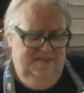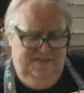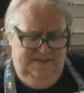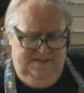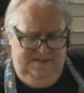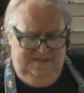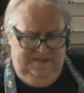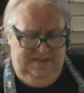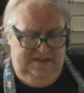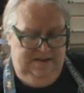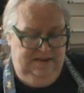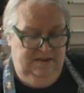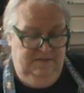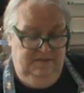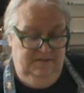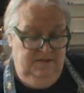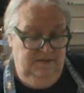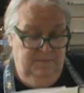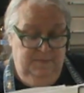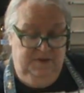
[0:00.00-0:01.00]

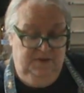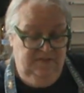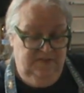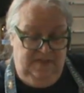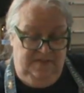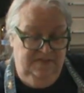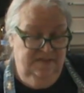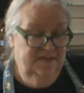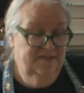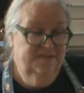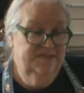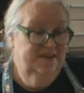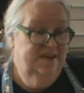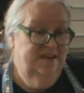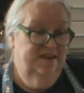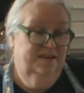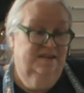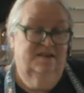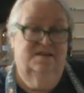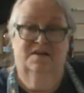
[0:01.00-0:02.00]

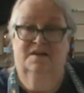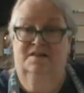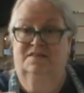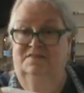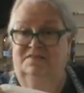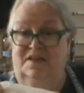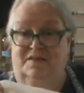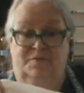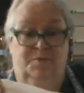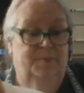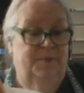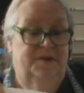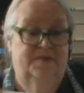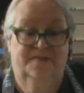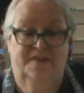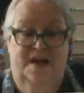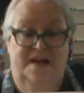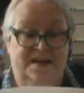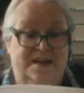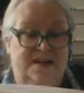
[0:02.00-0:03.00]
acidic level, because I